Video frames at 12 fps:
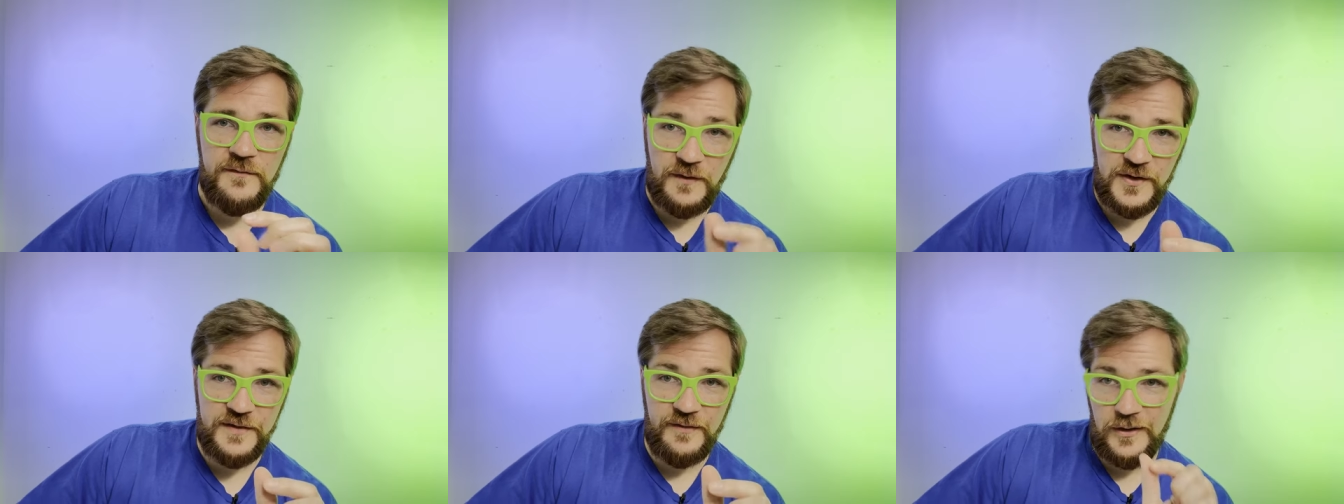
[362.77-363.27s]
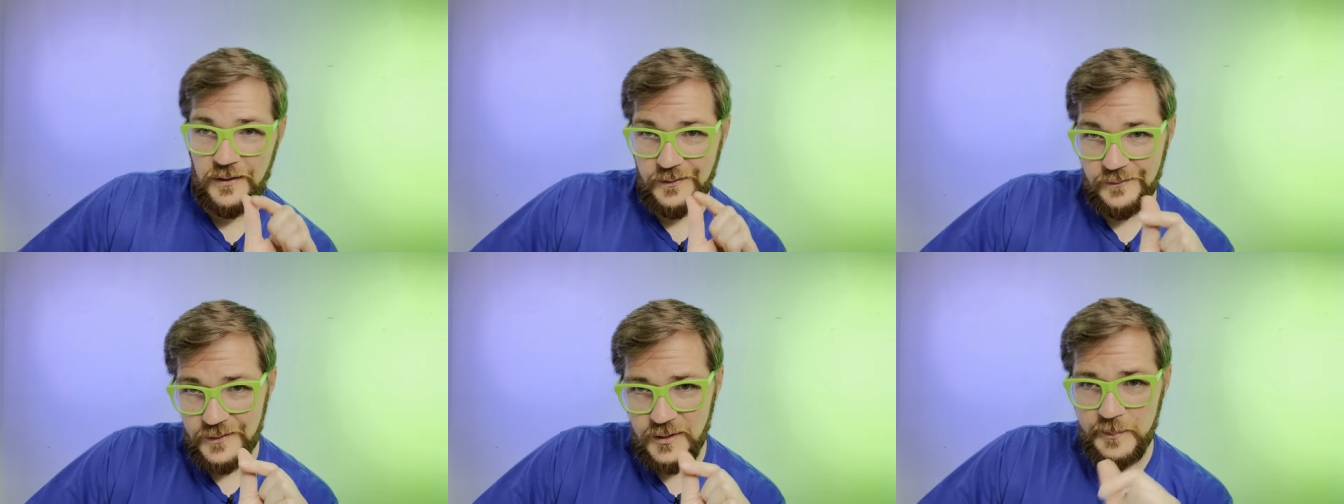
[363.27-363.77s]
first of
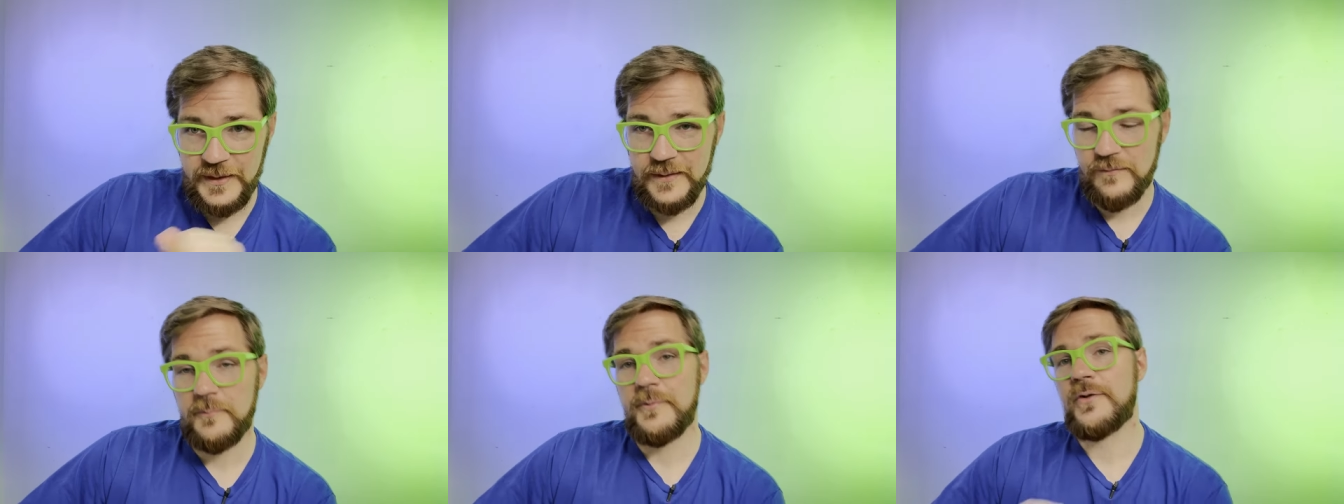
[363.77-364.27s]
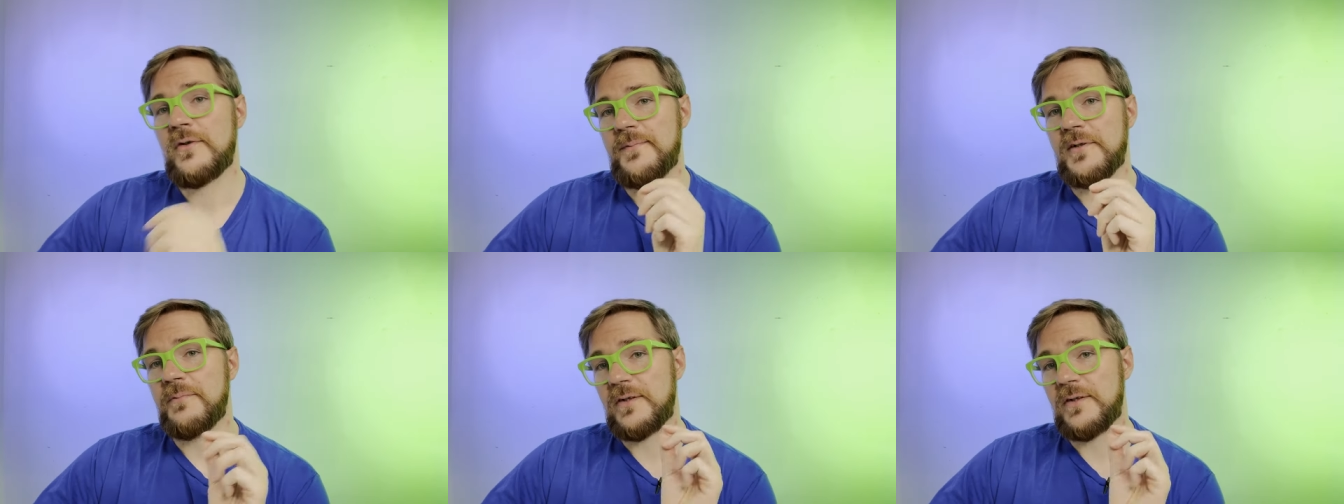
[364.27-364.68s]
all, a little bit different prescription,